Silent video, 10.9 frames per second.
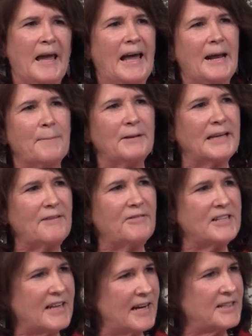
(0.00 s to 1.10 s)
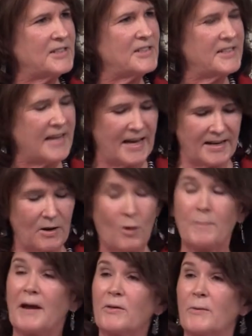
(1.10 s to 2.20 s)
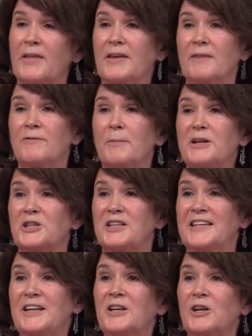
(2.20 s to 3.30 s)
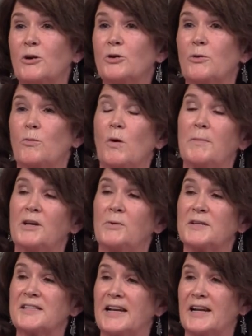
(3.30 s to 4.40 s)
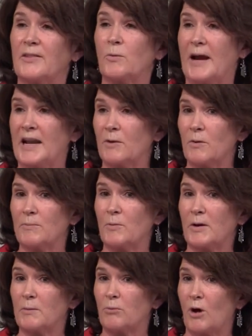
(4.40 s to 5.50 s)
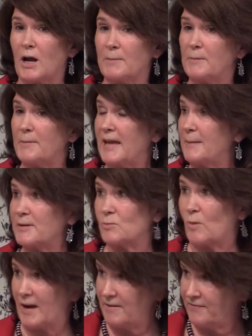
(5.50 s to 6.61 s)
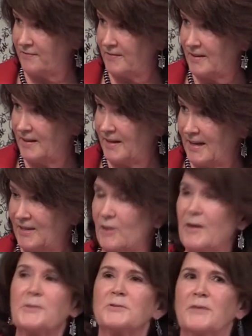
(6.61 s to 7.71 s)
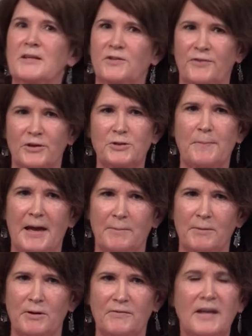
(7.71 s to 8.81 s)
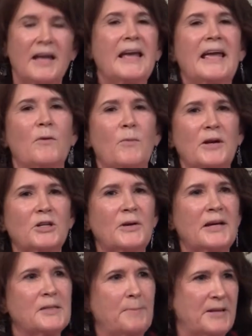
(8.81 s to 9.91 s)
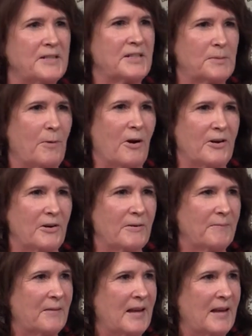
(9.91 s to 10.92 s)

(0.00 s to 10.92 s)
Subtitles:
And I believe the text said, oh, and by the way, the information didn't go to the woman who was sitting in the waiting room, the one who brought him, who became his wife. Now that was his first bad move. It went to his business partner.